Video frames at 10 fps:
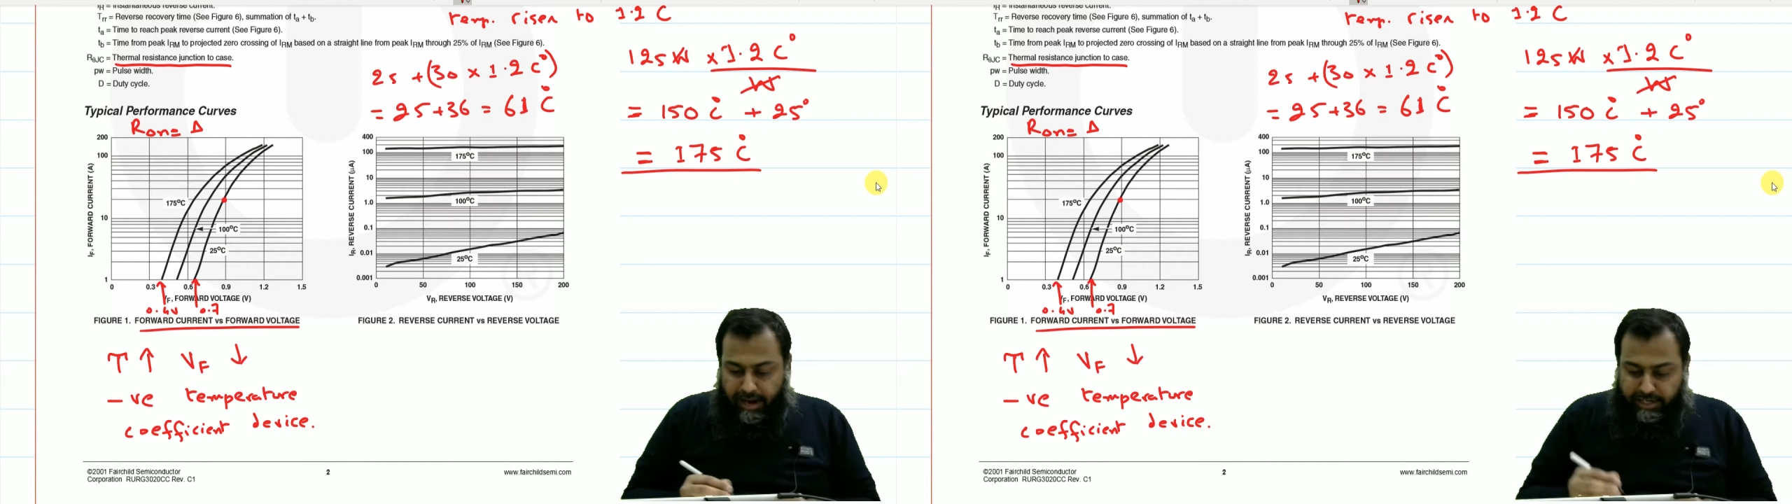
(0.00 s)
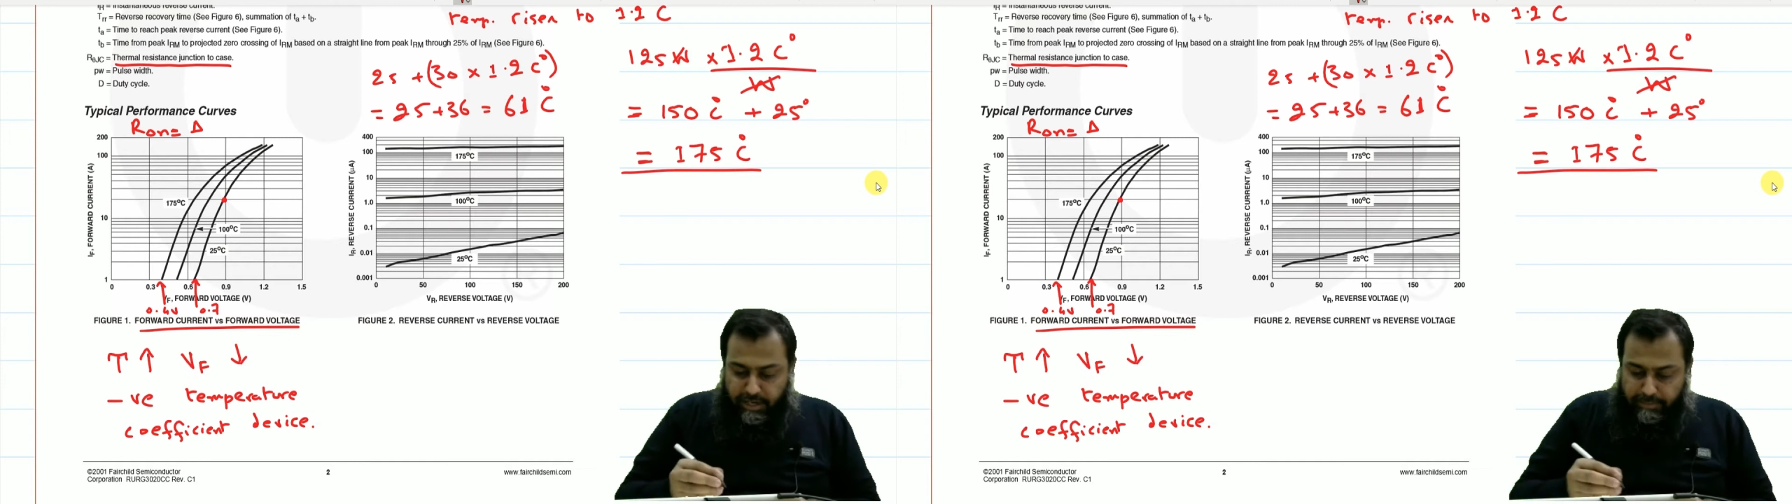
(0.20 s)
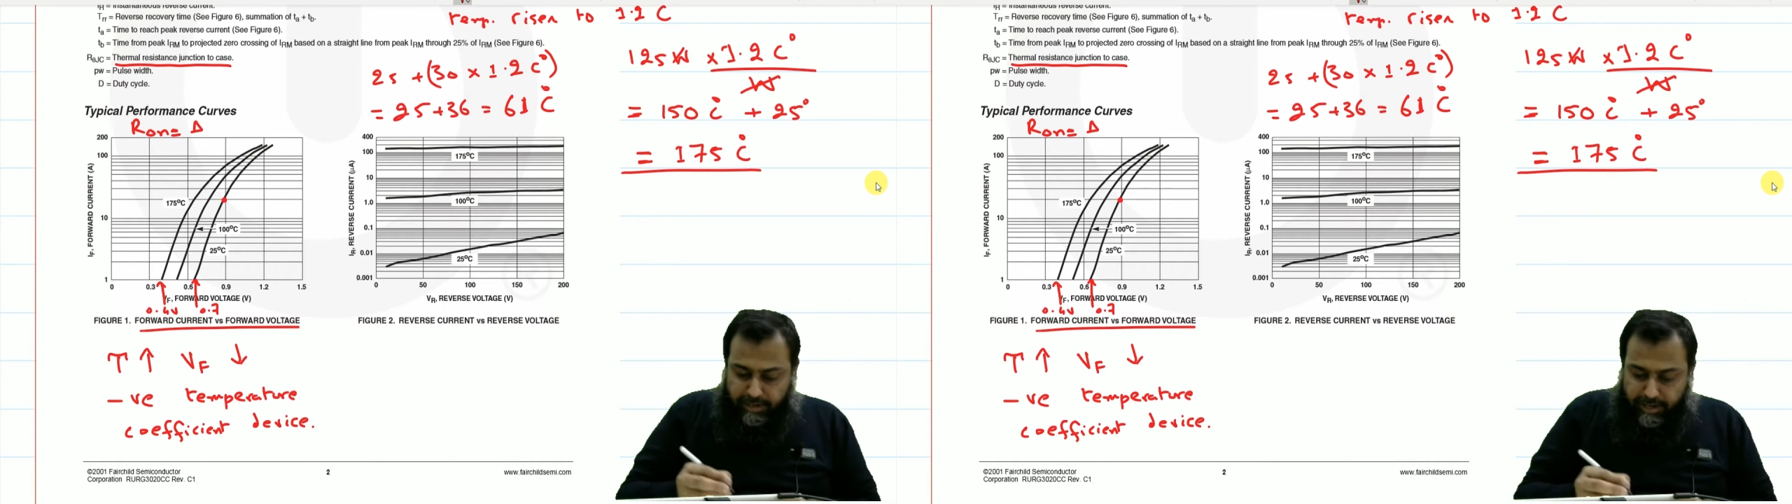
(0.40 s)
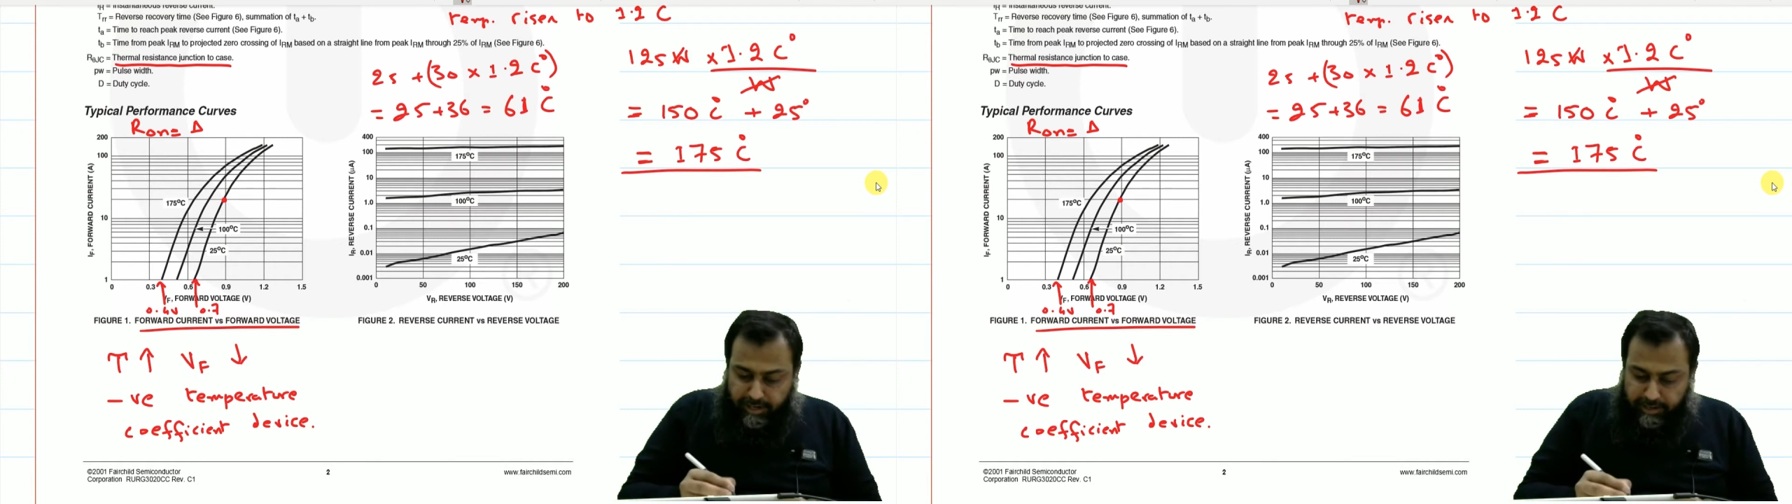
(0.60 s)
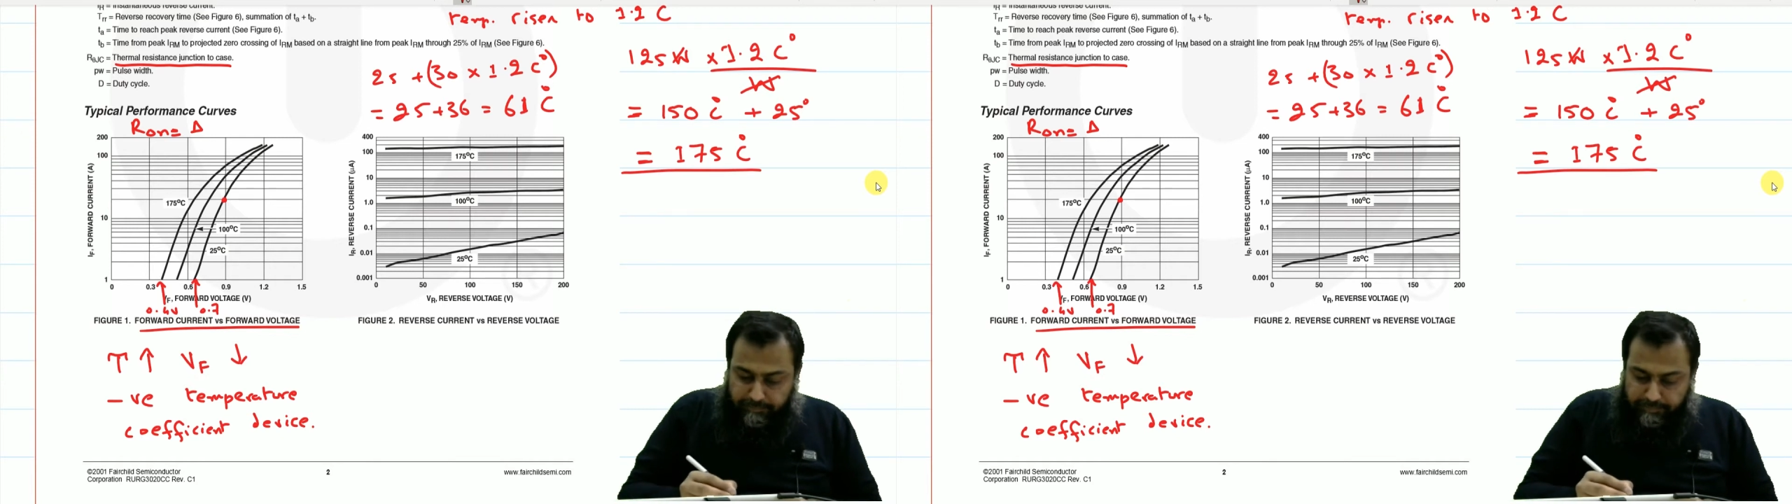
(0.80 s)
I shall be
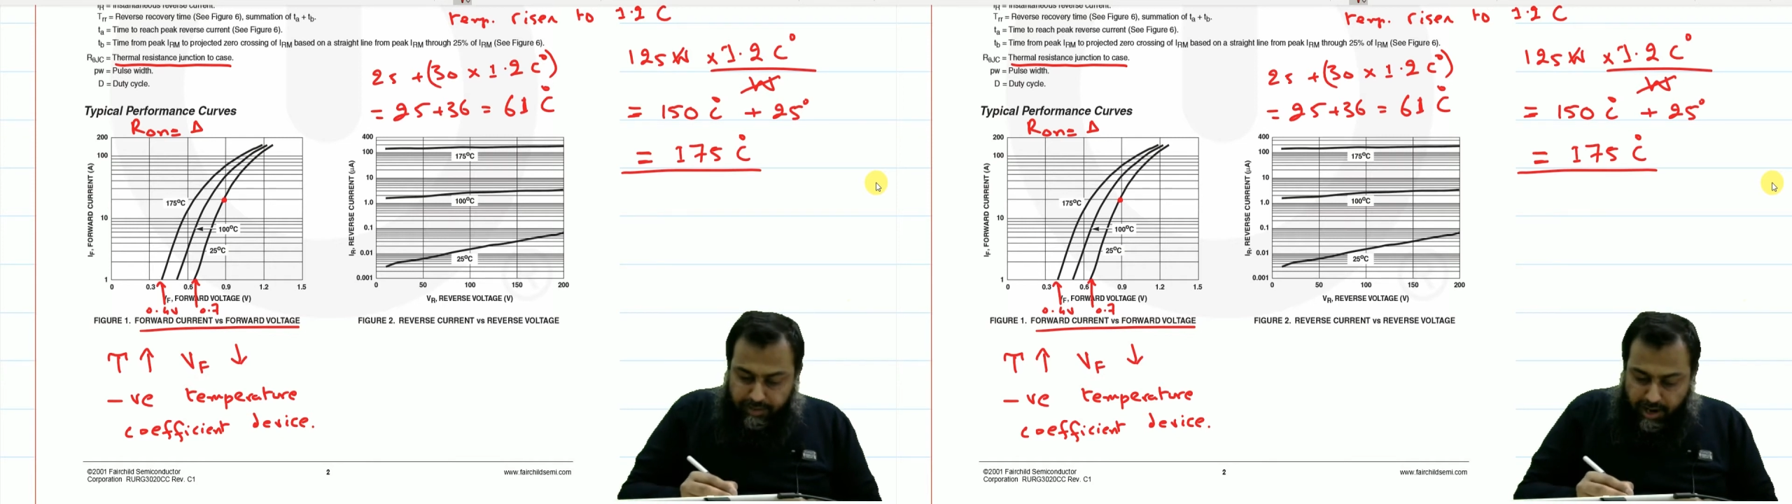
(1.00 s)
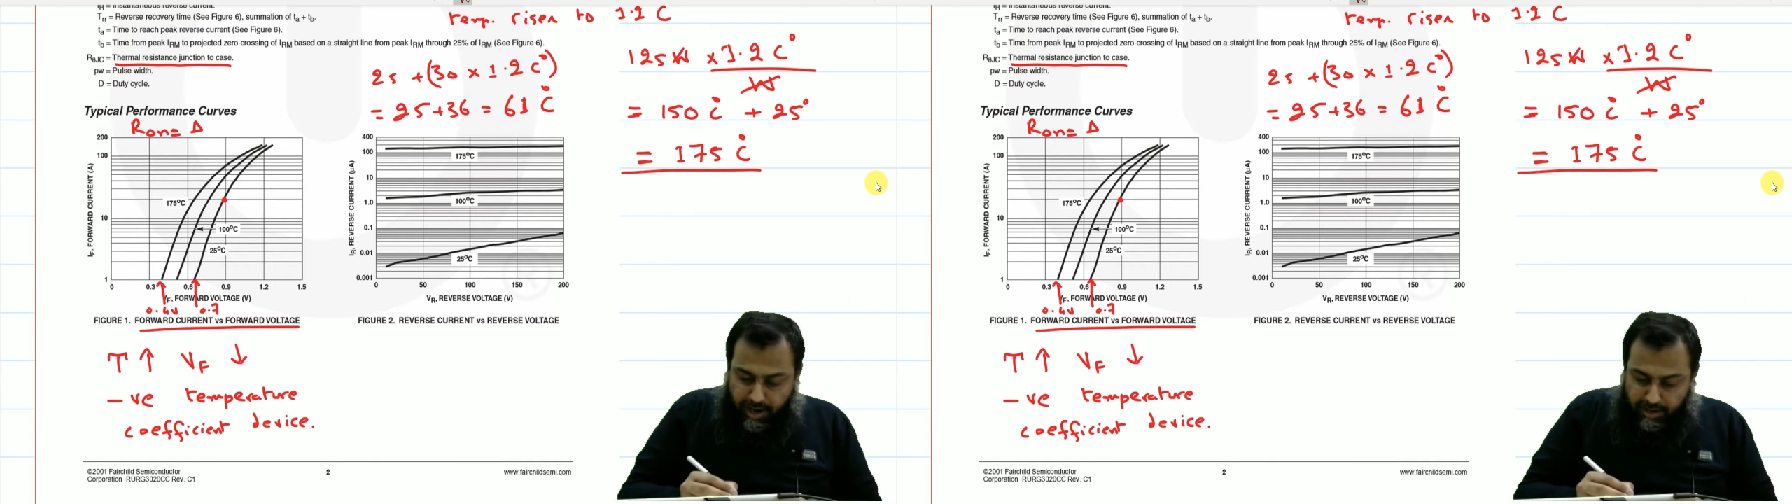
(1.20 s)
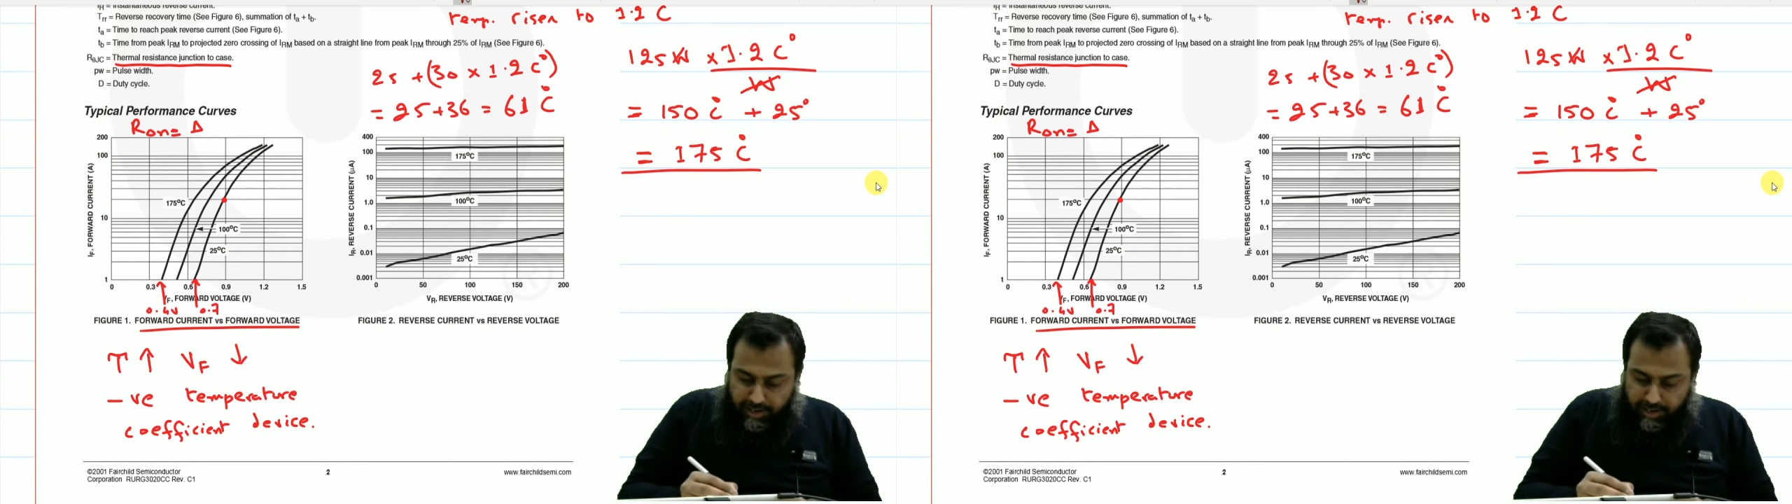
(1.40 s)
taking a